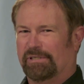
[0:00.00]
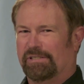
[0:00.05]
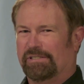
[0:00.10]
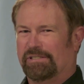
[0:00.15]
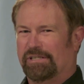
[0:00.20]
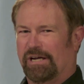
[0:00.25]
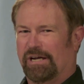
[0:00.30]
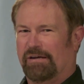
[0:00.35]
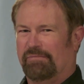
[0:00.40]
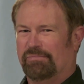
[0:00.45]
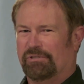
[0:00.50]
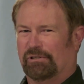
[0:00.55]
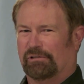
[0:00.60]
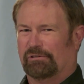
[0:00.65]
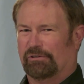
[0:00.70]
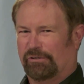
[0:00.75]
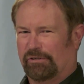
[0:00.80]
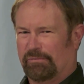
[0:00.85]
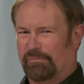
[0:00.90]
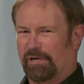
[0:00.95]
bit of time to
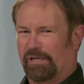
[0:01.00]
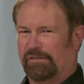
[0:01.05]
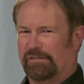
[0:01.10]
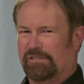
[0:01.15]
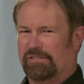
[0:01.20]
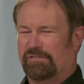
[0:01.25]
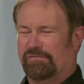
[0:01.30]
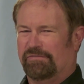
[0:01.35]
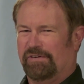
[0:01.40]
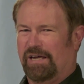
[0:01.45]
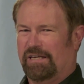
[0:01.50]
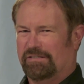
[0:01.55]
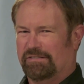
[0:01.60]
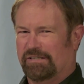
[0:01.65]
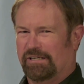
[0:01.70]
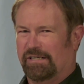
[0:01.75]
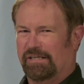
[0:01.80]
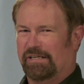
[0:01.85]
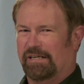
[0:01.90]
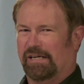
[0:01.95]
learn about these
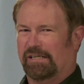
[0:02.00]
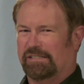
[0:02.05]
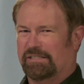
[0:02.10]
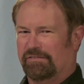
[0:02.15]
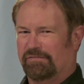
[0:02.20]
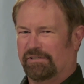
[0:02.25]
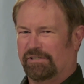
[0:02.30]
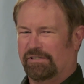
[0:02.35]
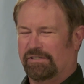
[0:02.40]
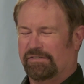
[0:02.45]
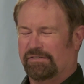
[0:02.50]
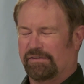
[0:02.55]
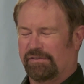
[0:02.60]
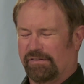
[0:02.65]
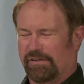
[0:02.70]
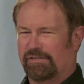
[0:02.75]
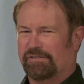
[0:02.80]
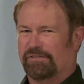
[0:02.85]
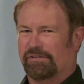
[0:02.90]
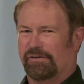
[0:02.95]
fascinating activities and
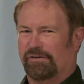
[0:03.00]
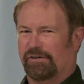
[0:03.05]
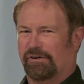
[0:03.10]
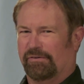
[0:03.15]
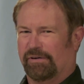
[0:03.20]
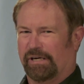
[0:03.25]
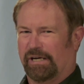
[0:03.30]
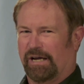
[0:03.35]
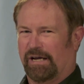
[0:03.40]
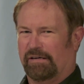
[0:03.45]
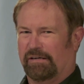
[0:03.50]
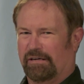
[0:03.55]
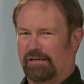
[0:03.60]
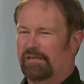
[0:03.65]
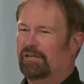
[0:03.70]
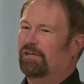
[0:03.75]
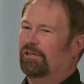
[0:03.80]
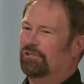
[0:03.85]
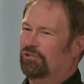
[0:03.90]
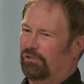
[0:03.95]
things that are going on.
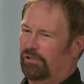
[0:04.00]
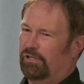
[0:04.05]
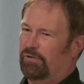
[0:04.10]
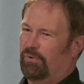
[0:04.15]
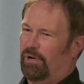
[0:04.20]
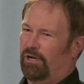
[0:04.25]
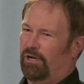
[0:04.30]
Julie,